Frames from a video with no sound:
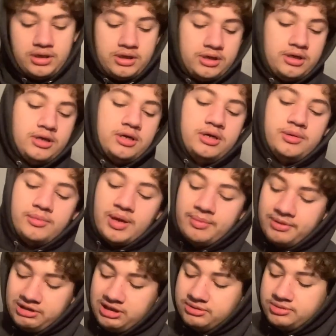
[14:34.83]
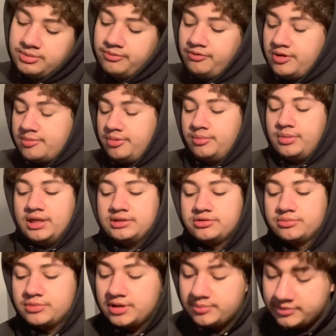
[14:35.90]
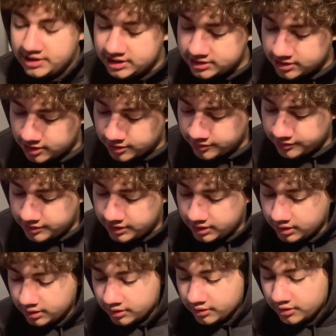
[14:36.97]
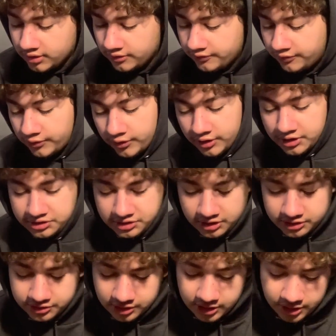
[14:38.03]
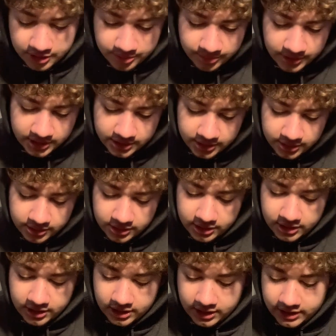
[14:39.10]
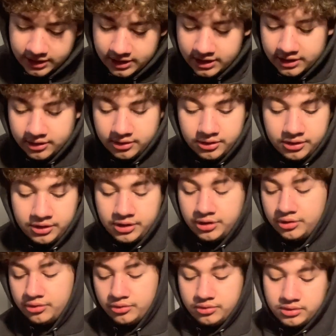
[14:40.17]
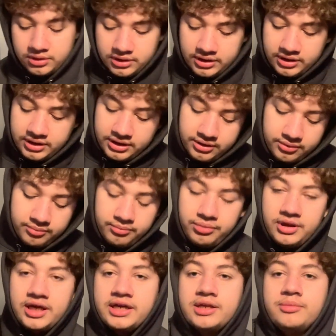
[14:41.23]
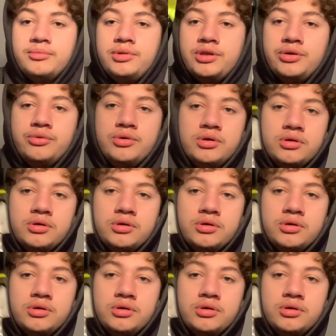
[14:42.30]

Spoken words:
I picked up some flipping baits from them. These are the 4-inch Adrenaline Bug. I got 2 in black and blue.